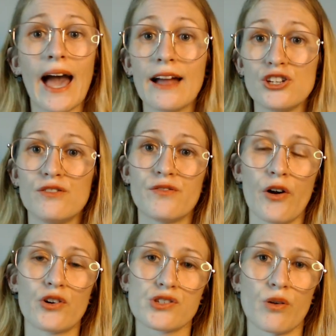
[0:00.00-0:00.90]
Can you
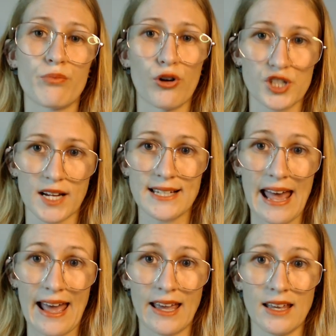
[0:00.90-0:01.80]
focus on project
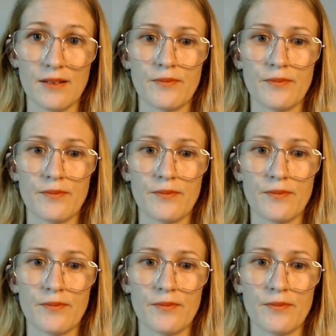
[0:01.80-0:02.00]
A?